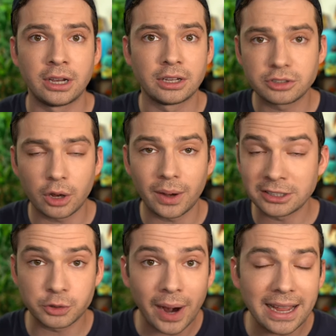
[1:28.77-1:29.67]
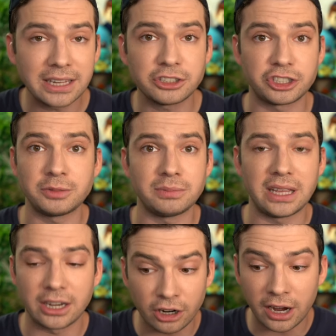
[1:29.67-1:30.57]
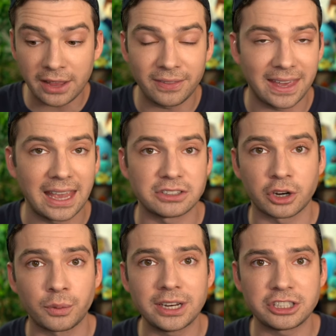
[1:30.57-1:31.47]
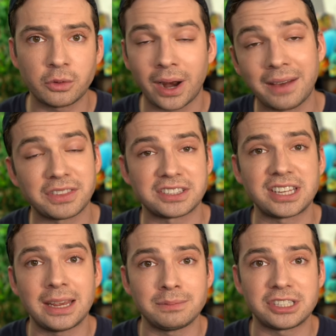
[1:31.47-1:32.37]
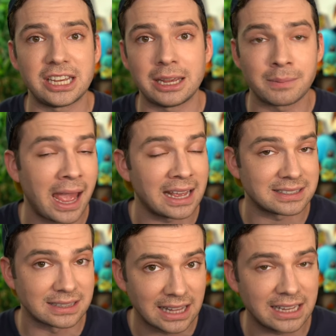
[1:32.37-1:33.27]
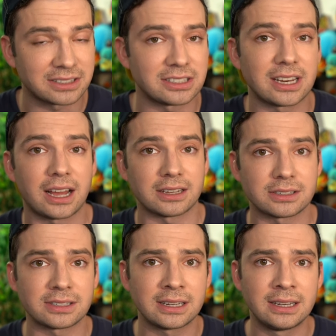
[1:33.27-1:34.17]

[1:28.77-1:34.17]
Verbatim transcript: So a Dragon gym leader in the Kanto region would have the same team as Lance does.